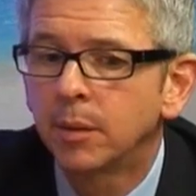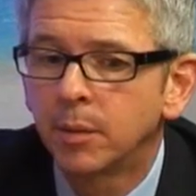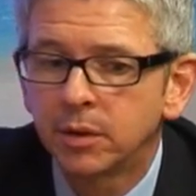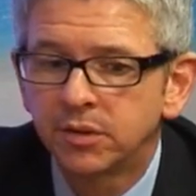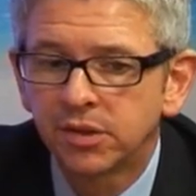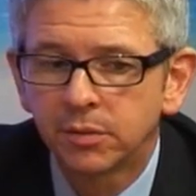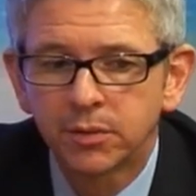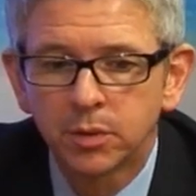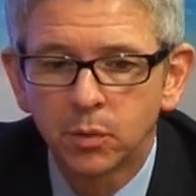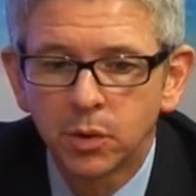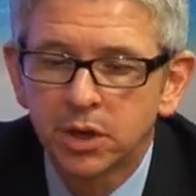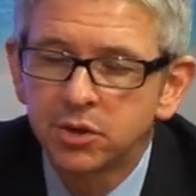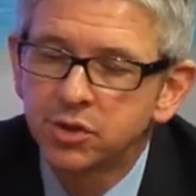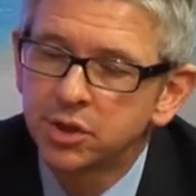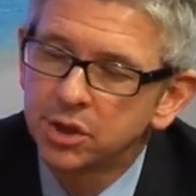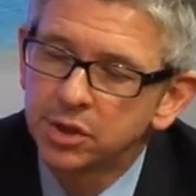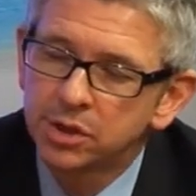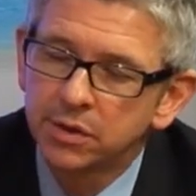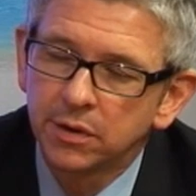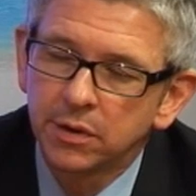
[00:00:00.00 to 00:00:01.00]
I mean, something we
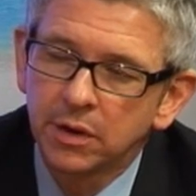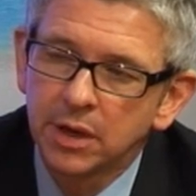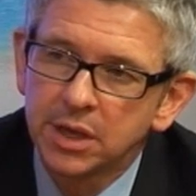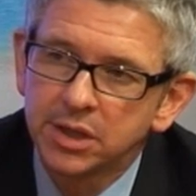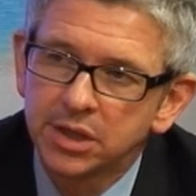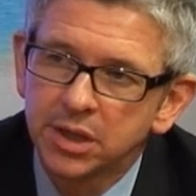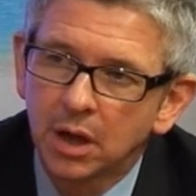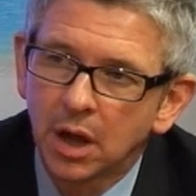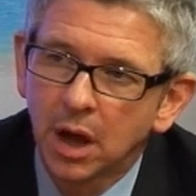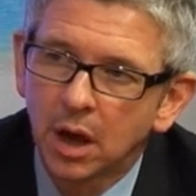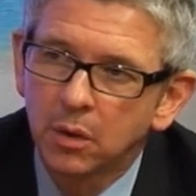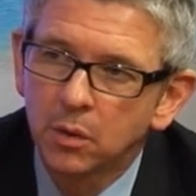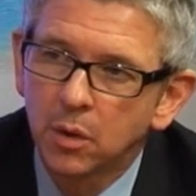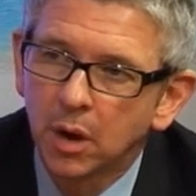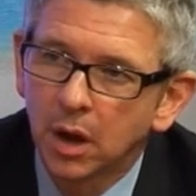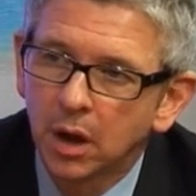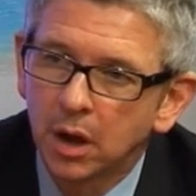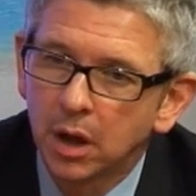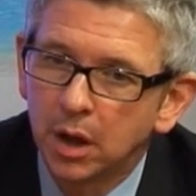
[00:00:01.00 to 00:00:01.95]
introduced a few years ago,